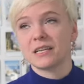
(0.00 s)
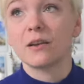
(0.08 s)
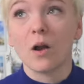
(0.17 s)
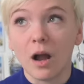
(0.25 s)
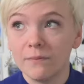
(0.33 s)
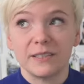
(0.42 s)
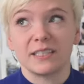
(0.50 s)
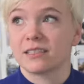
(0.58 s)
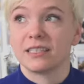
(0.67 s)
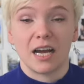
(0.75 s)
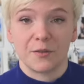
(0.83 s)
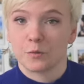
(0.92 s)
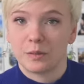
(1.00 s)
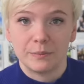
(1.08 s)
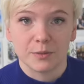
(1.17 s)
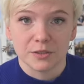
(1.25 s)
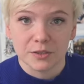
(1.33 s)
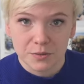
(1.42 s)
and obviously other
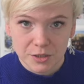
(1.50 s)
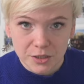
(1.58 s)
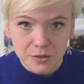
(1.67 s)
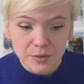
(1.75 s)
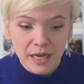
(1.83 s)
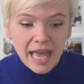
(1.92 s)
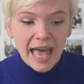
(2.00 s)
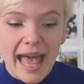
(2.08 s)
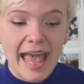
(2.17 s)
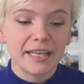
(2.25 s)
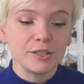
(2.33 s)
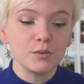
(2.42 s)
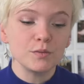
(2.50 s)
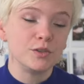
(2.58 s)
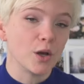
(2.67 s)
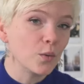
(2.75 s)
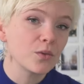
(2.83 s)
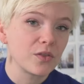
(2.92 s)
people do too, and you
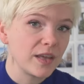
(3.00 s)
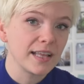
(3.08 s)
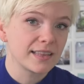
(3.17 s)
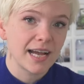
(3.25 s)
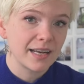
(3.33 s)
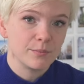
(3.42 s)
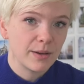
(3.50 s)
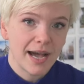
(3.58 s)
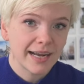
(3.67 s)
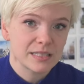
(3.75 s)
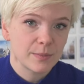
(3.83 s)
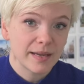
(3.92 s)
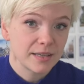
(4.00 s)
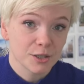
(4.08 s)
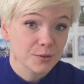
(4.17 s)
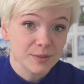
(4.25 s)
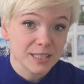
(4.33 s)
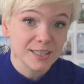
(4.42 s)
don't think that impacts my
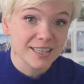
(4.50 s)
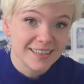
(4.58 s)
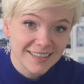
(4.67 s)
career.